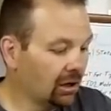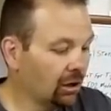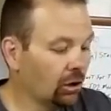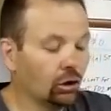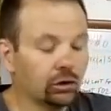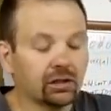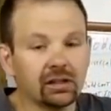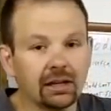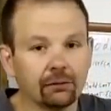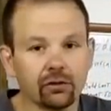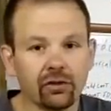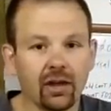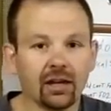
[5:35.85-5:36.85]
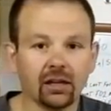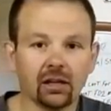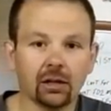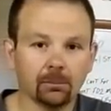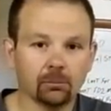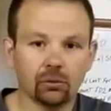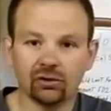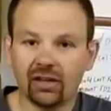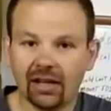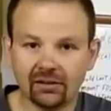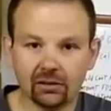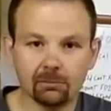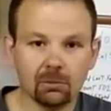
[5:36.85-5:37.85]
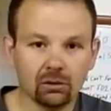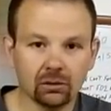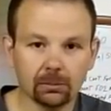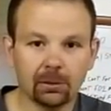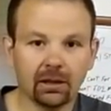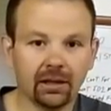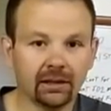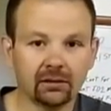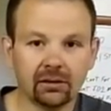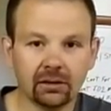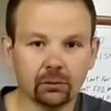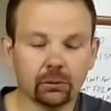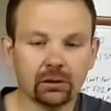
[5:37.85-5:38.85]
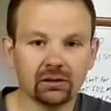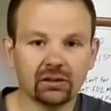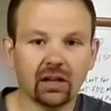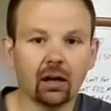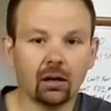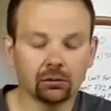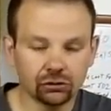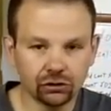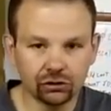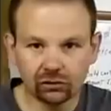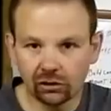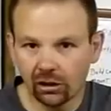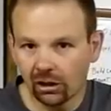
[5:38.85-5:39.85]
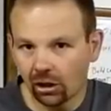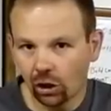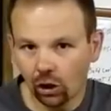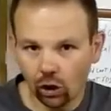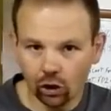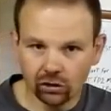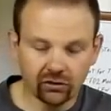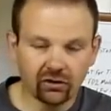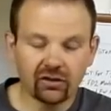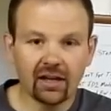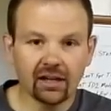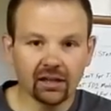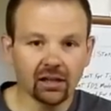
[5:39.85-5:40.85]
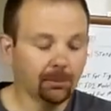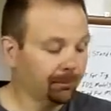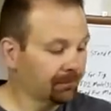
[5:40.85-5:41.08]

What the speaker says: hooking everything up, just had some music playing, didn't really talk, just hooked the thing up.